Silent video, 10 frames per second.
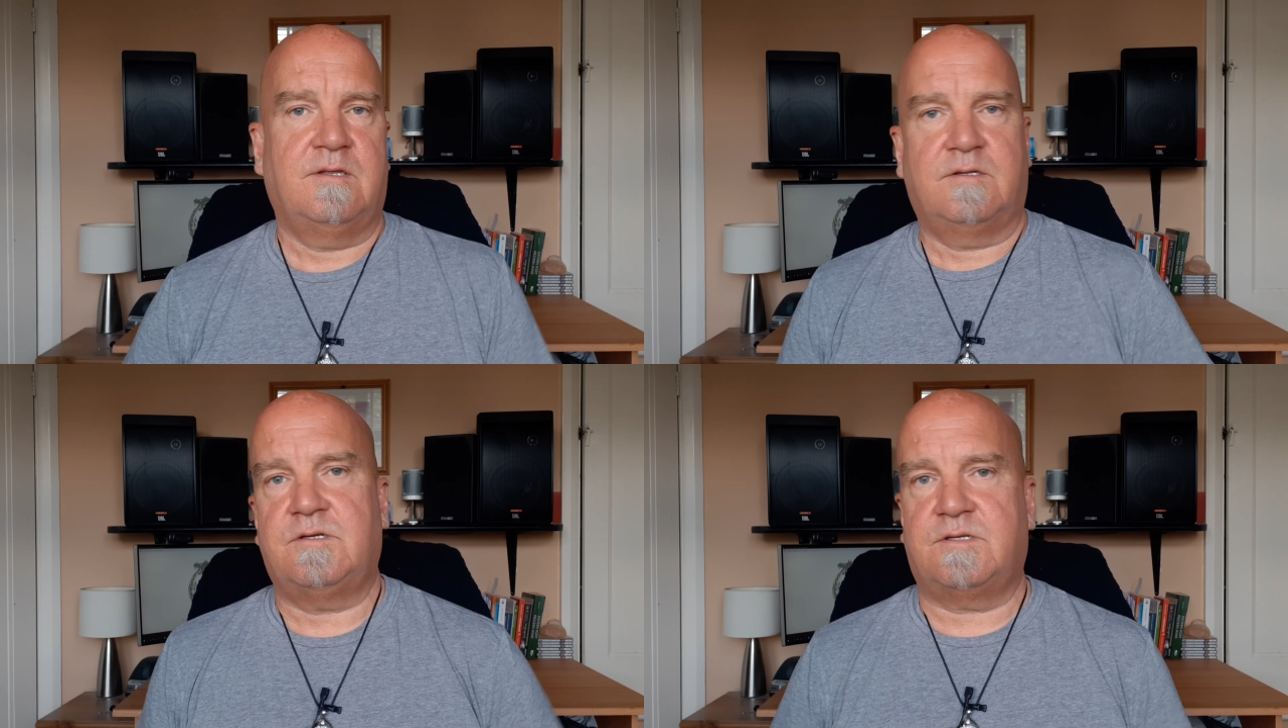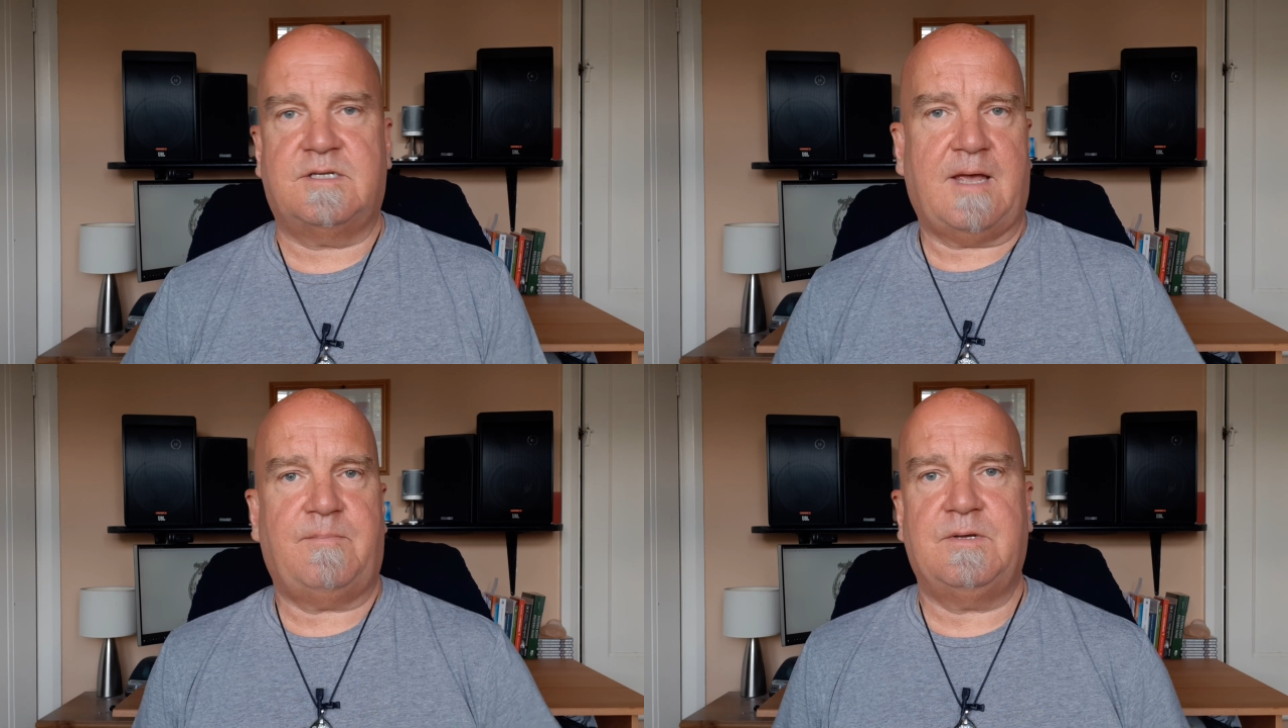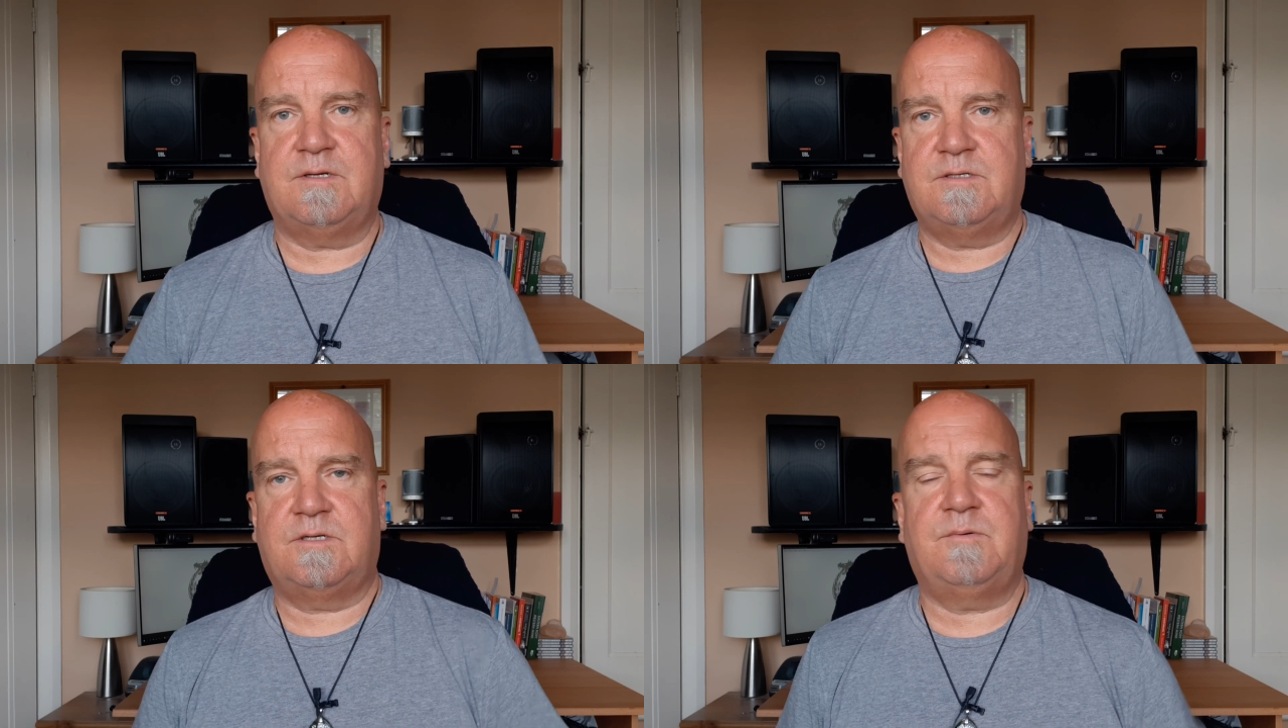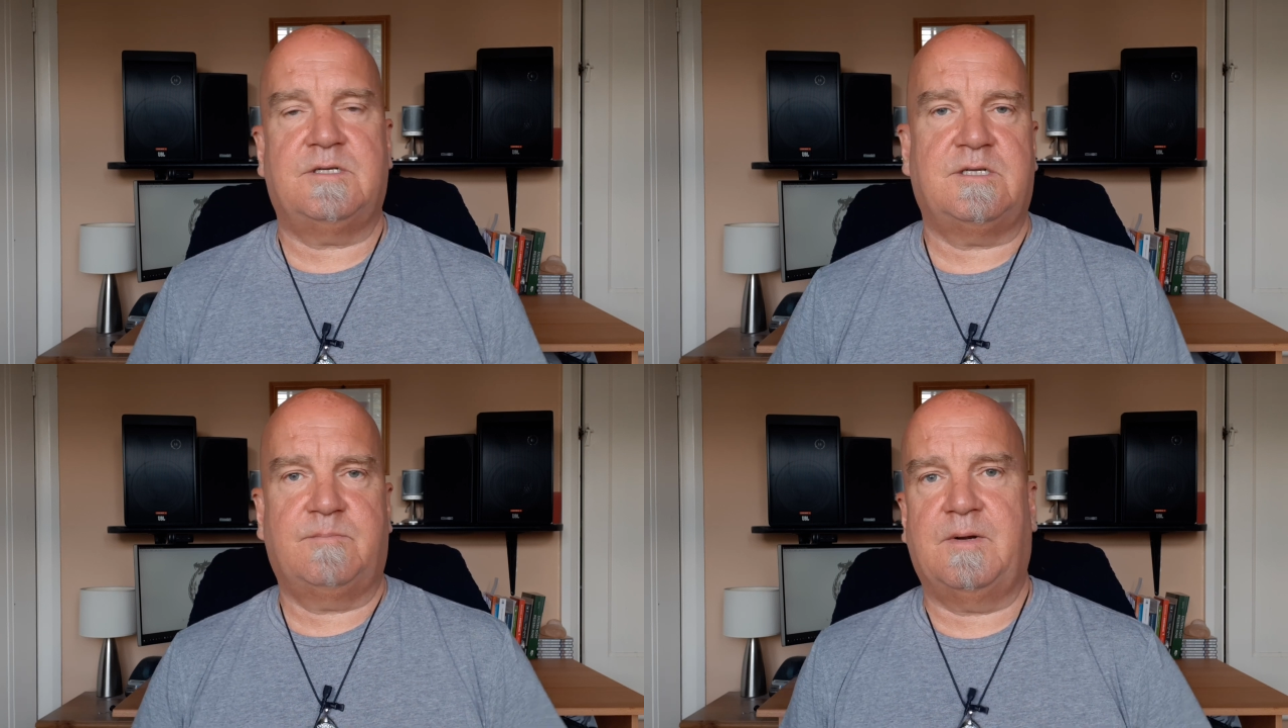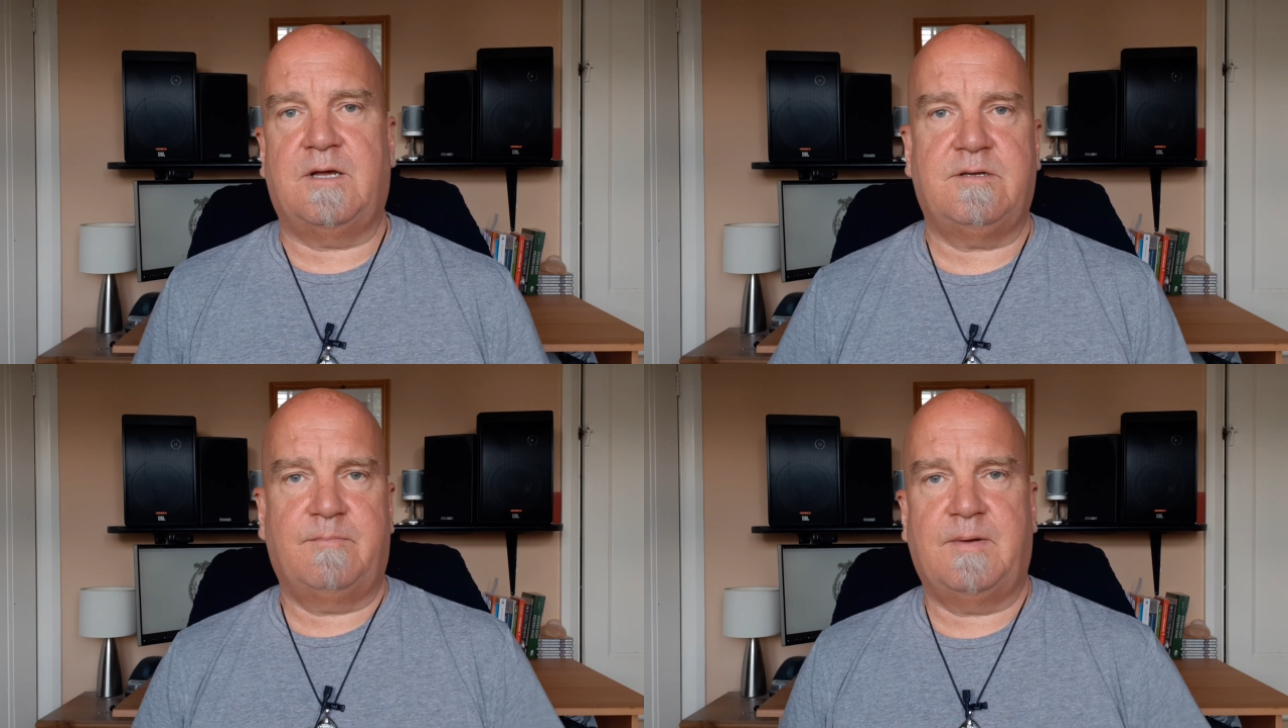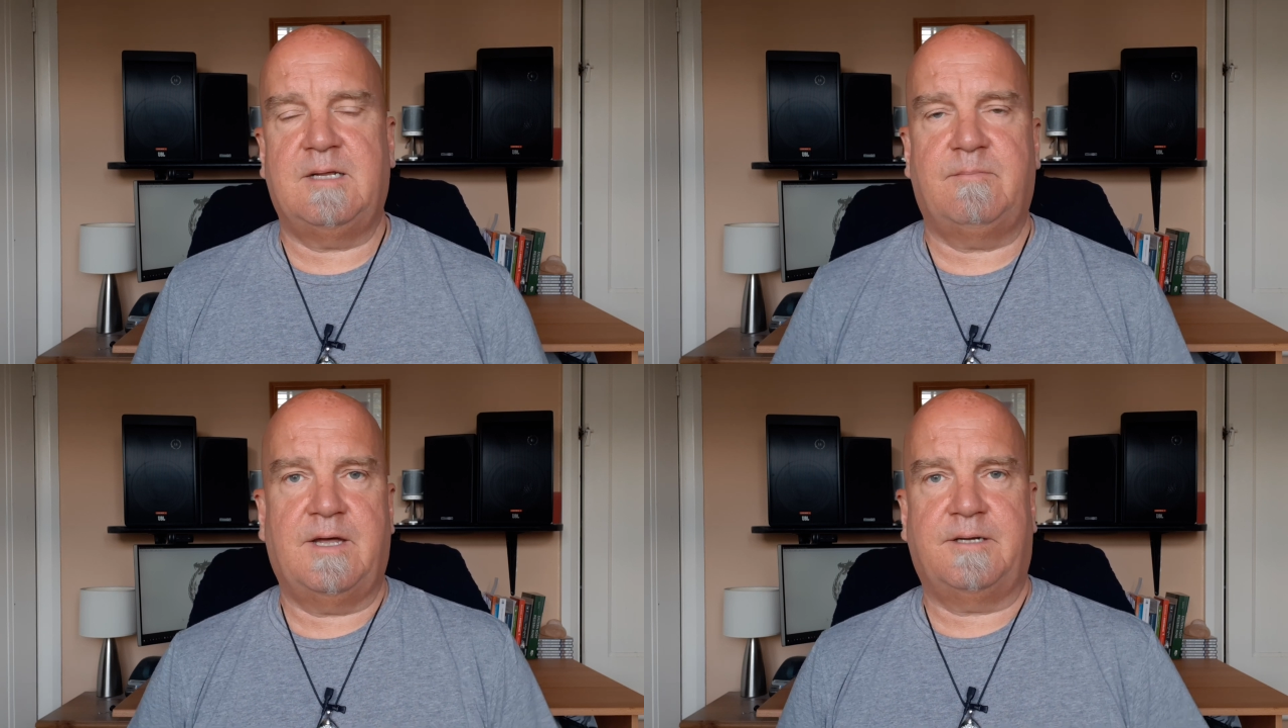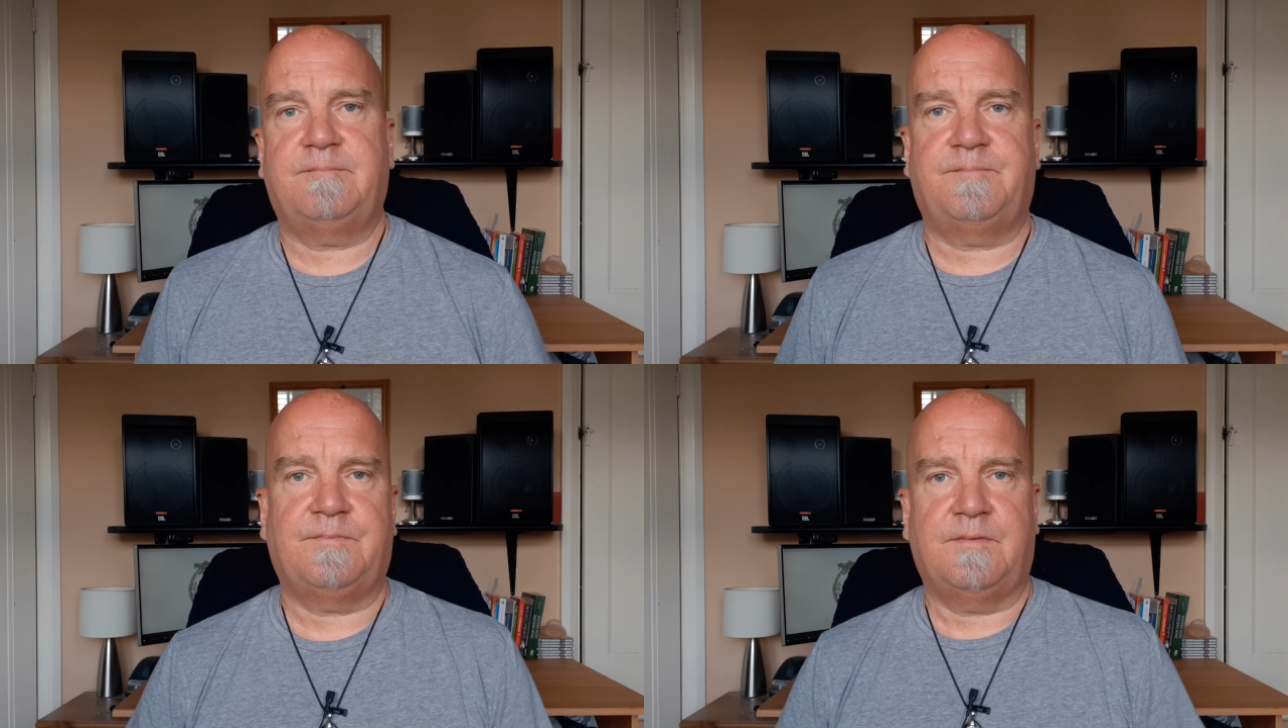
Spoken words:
just tapping 2 inches below your belly button,